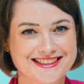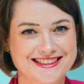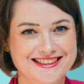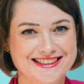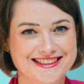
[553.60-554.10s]

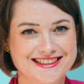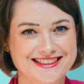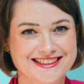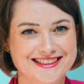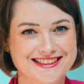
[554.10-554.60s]

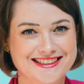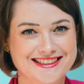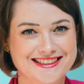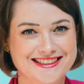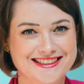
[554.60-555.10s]

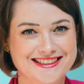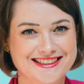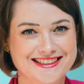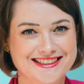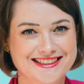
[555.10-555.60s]

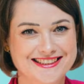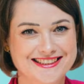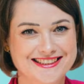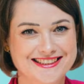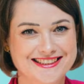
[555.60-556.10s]

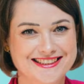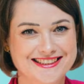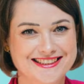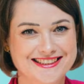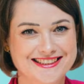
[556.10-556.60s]

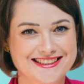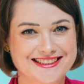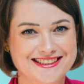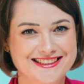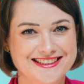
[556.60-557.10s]

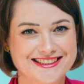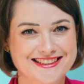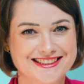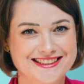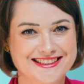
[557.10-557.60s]

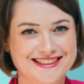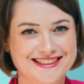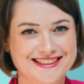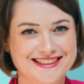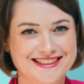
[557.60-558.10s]

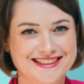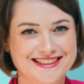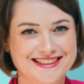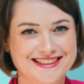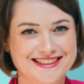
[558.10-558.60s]

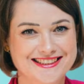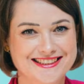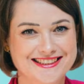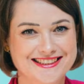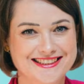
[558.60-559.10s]

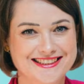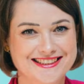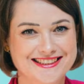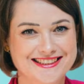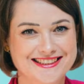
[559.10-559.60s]

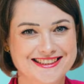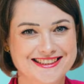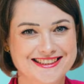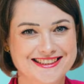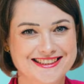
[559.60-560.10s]

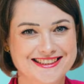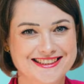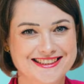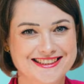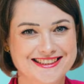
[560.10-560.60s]

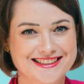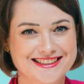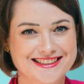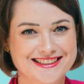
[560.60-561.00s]
The face doesn't move, so there is nothing to read.